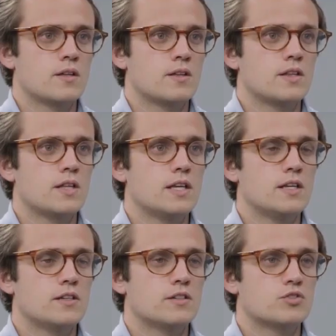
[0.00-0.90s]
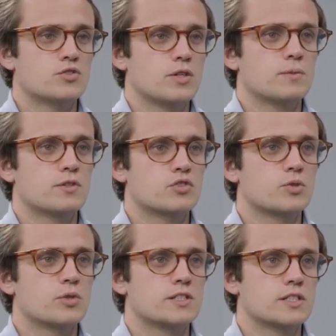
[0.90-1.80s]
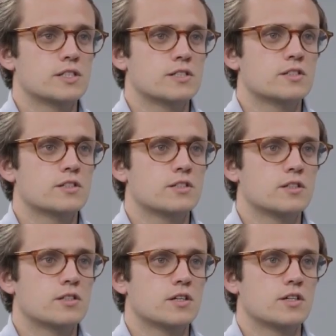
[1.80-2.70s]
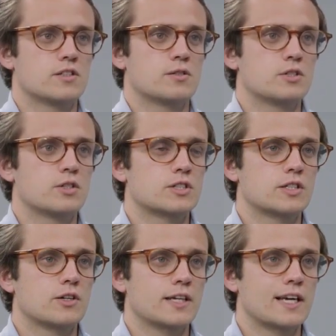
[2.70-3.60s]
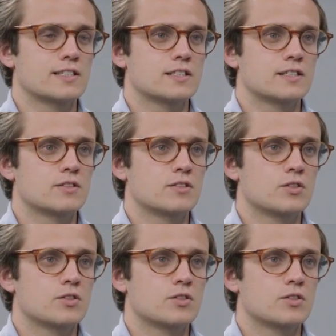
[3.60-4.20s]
The treatment of choice is ursodeoxycholic acid,